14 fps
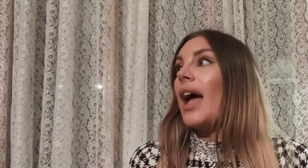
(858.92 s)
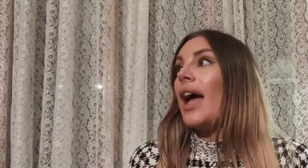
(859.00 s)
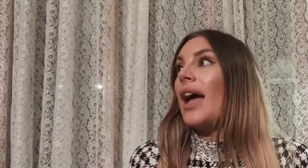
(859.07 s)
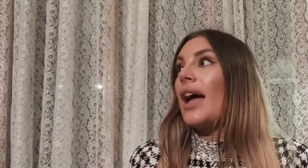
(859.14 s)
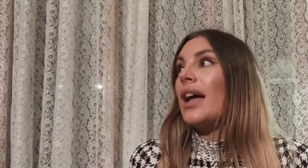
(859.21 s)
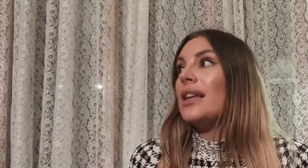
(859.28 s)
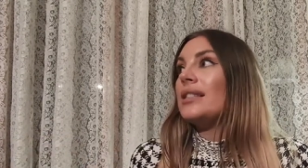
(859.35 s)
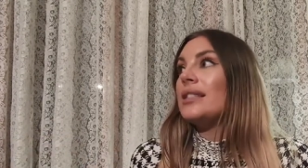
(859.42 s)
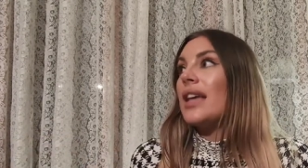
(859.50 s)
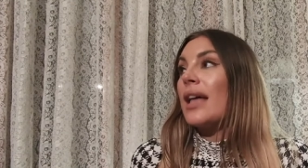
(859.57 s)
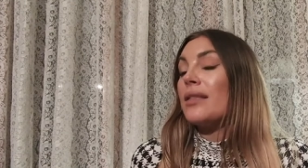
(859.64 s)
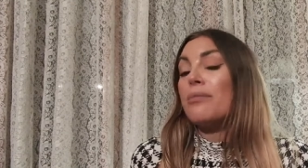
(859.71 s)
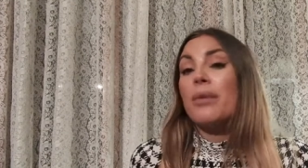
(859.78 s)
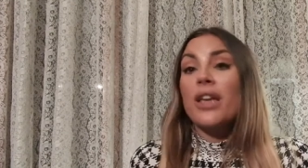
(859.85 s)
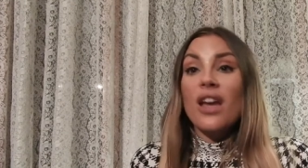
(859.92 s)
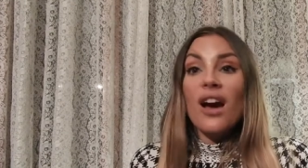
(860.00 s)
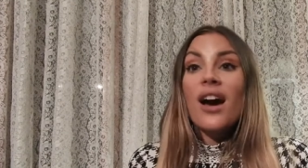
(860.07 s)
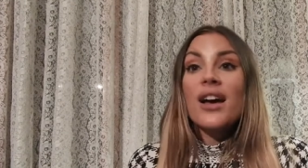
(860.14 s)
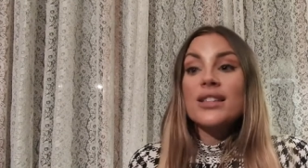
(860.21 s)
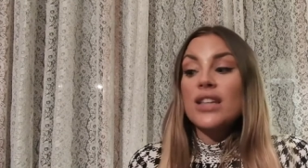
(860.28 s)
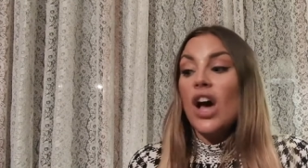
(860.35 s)
and uh,
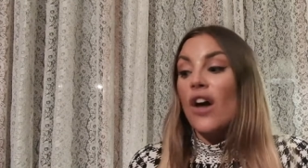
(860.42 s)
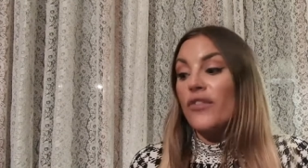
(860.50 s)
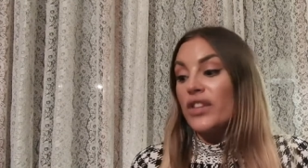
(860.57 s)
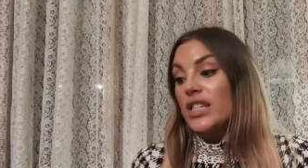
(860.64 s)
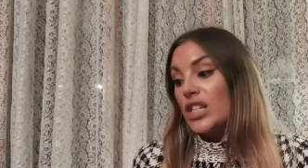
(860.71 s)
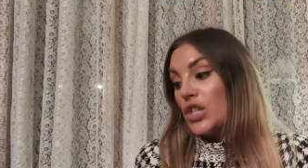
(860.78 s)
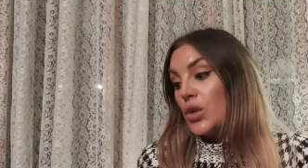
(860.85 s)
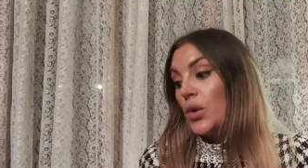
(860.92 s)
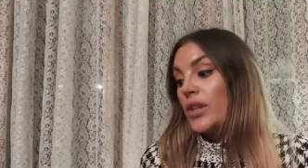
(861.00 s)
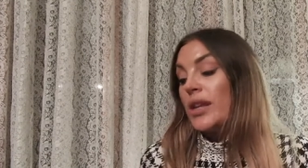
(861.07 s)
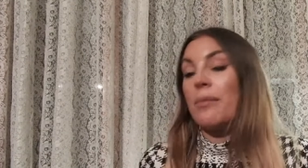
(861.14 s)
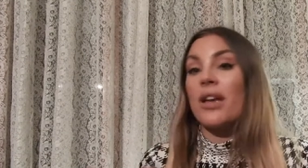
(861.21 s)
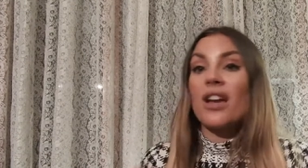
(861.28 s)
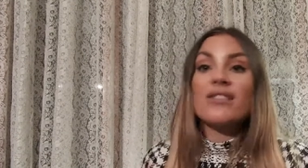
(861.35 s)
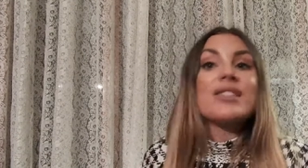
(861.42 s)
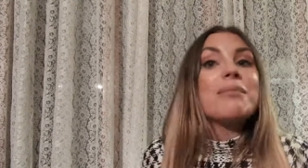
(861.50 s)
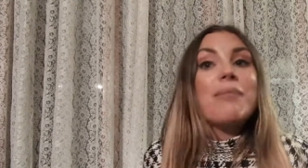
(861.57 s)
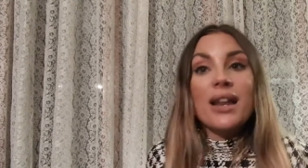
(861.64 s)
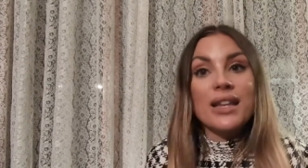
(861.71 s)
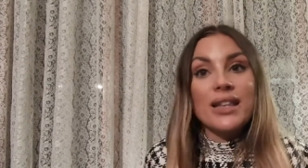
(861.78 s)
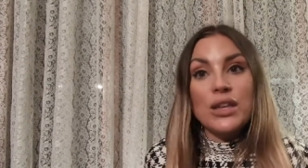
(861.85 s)
because of the security and because the
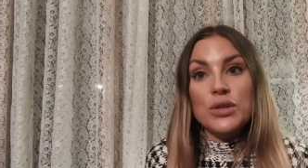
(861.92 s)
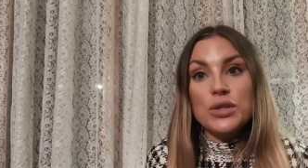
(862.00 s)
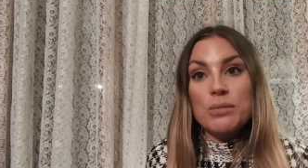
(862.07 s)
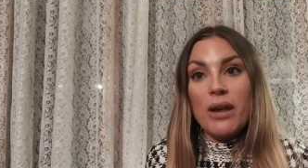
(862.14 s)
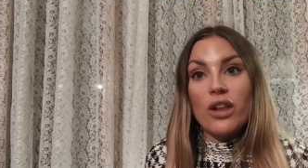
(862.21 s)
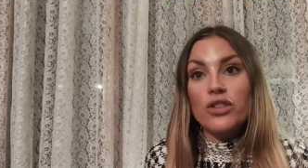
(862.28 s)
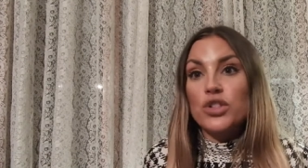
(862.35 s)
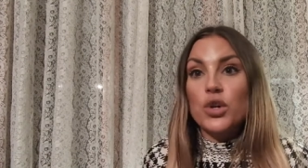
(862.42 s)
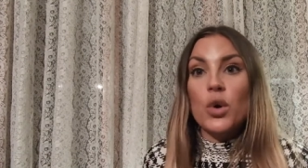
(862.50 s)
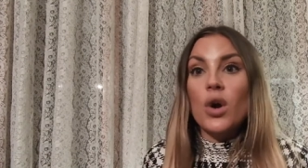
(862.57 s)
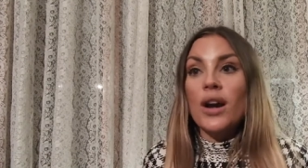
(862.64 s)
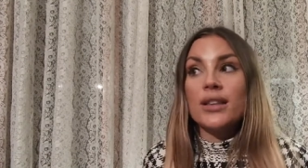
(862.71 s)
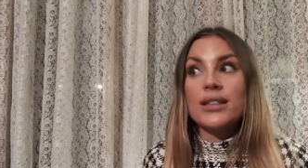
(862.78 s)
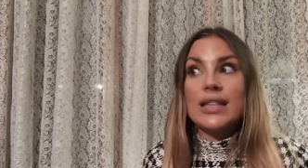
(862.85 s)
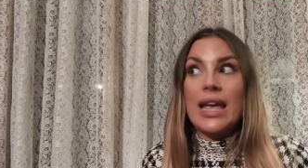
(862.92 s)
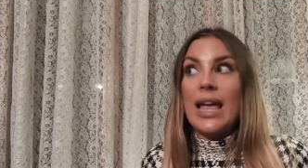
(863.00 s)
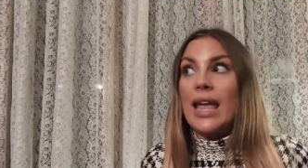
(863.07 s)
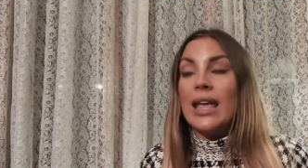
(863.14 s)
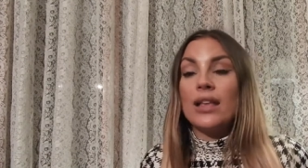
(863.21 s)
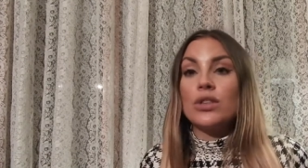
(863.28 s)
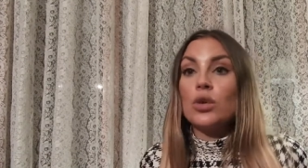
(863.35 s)
money that you spend on Dior,
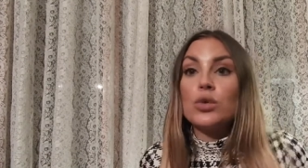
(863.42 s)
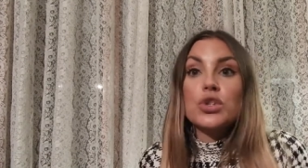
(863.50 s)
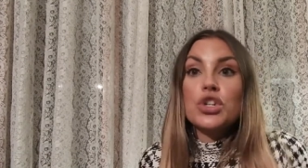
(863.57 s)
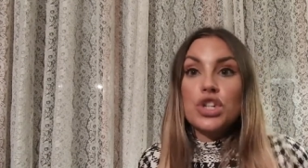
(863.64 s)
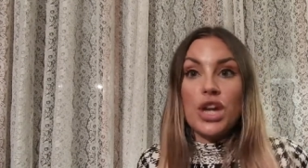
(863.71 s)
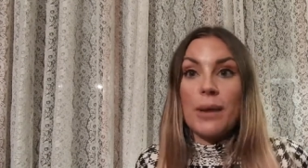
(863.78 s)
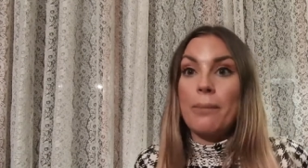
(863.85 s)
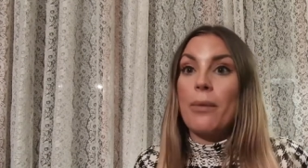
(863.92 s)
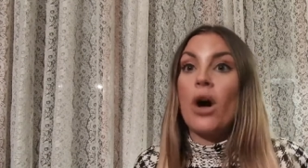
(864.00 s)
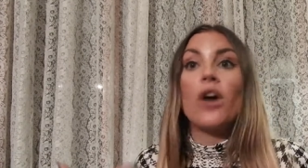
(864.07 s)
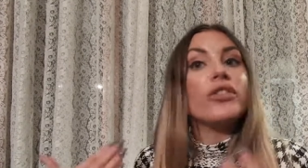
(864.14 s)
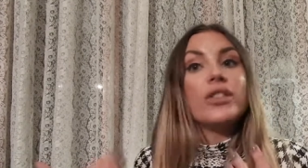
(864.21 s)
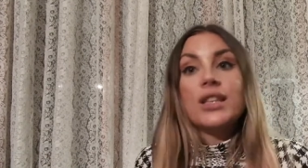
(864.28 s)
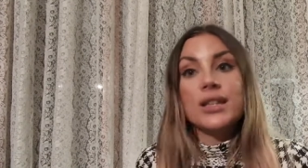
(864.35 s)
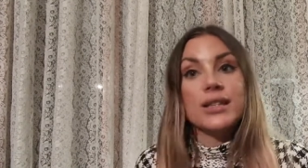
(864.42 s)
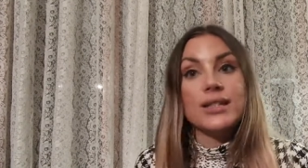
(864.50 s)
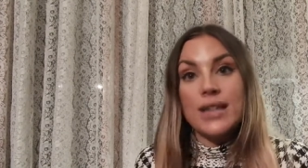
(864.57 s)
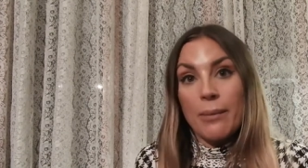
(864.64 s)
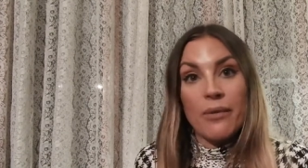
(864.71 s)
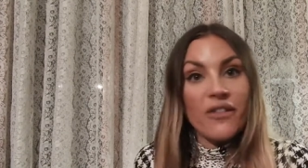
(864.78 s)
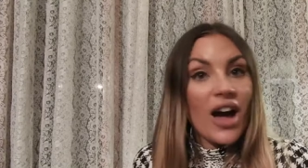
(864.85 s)
they don't ship on
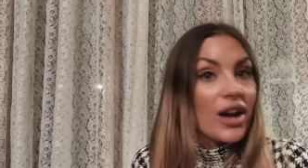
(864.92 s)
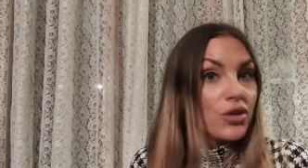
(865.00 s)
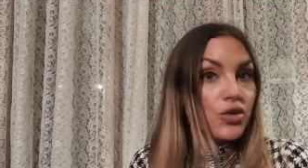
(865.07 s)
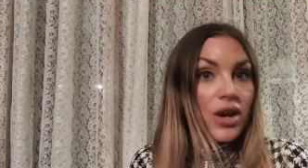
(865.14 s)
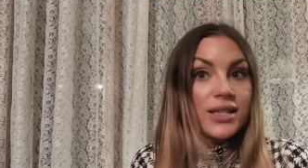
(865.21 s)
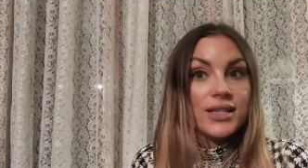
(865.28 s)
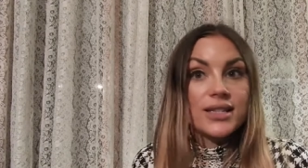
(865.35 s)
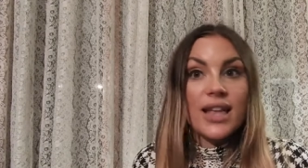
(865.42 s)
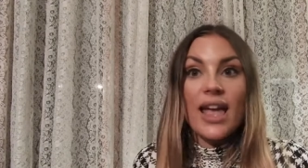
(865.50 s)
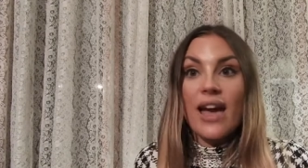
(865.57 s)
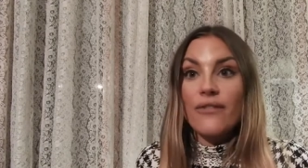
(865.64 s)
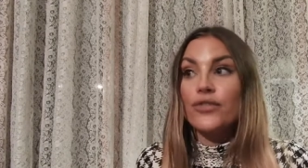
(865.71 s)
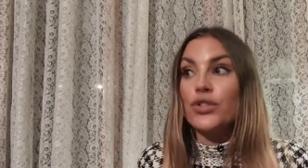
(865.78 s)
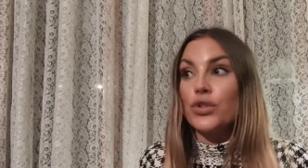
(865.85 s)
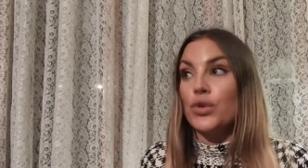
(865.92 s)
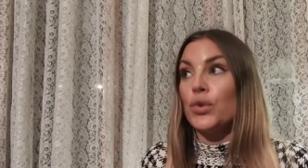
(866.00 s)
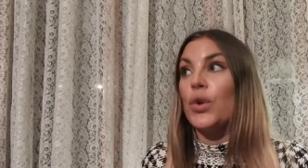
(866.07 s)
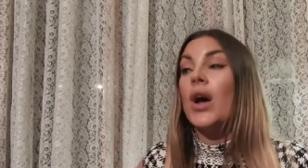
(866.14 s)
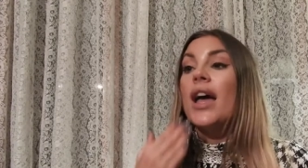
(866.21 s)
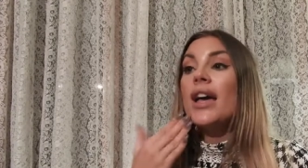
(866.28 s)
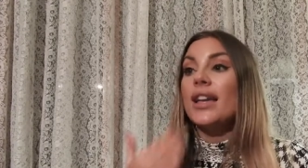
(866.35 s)
this type of address. They have
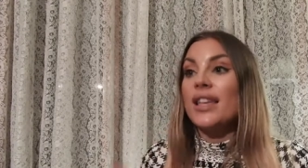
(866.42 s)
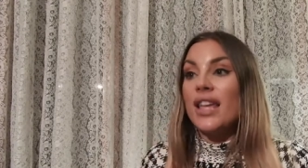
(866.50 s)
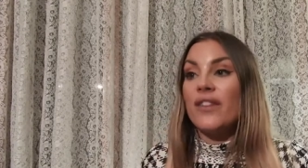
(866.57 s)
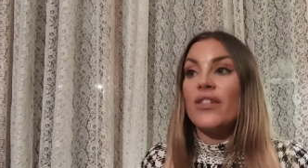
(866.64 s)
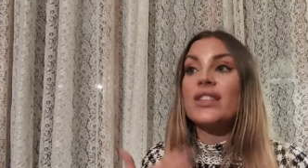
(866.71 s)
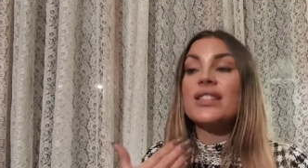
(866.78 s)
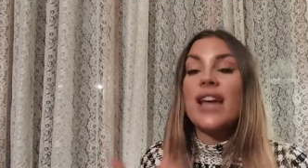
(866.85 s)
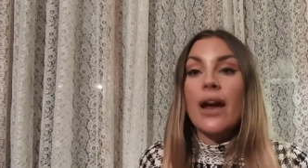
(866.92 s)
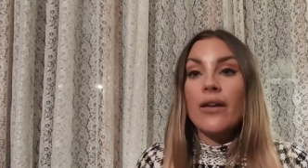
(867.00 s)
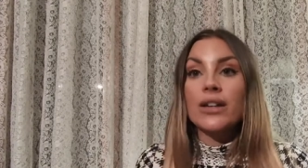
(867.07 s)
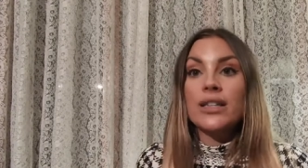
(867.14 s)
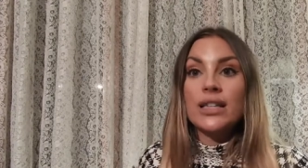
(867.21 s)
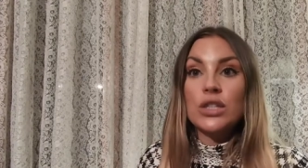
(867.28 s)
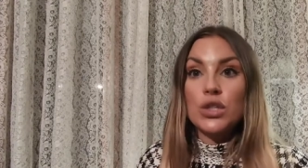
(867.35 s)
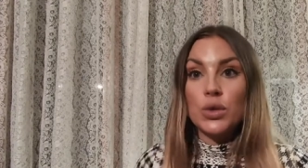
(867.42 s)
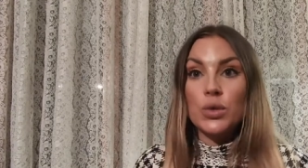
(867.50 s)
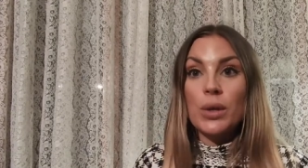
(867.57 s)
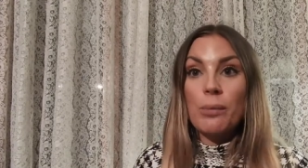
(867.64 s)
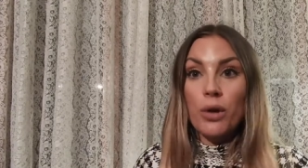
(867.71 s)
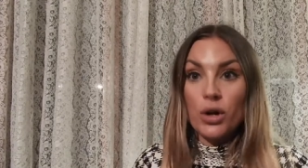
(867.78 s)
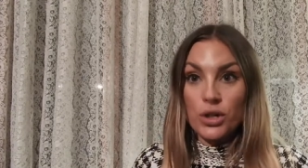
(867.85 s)
to give it directly to
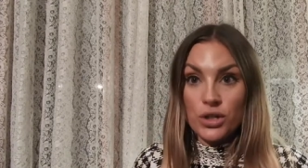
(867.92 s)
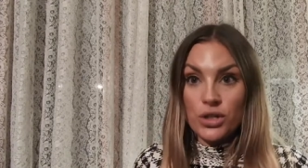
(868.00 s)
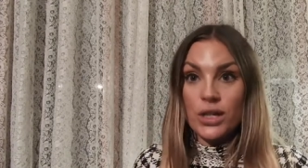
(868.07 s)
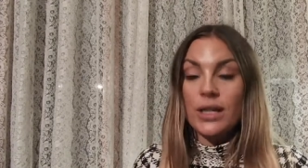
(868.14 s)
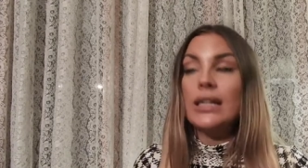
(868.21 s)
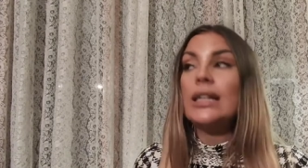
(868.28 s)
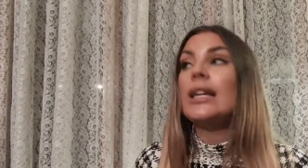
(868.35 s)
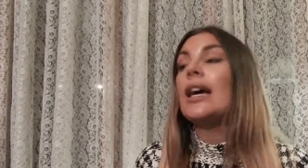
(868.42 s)
the person.